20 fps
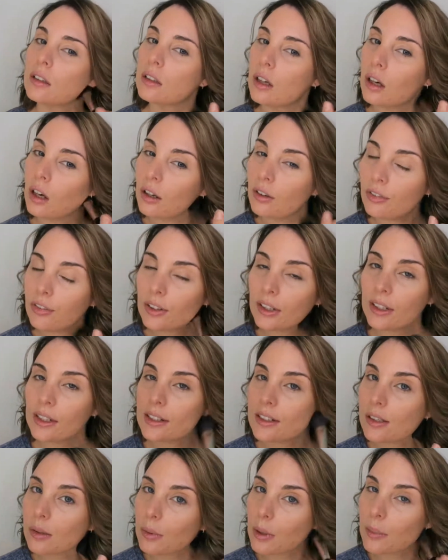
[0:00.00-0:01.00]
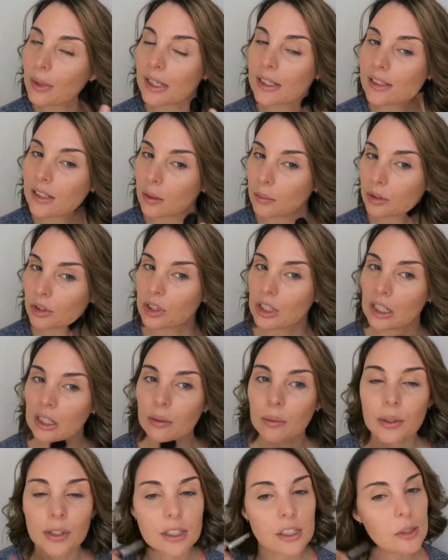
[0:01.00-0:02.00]
Hopefully this will be my summer shade.
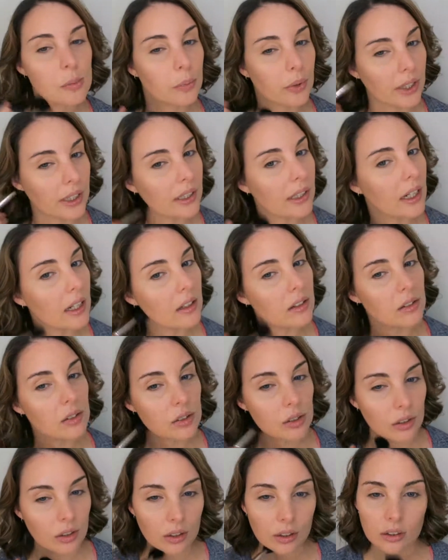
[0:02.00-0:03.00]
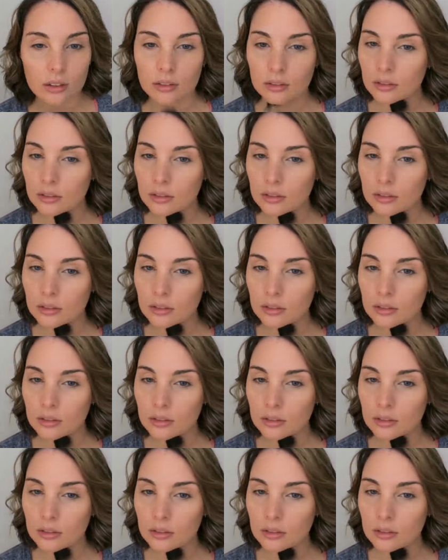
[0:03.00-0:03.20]
We're in spring now, so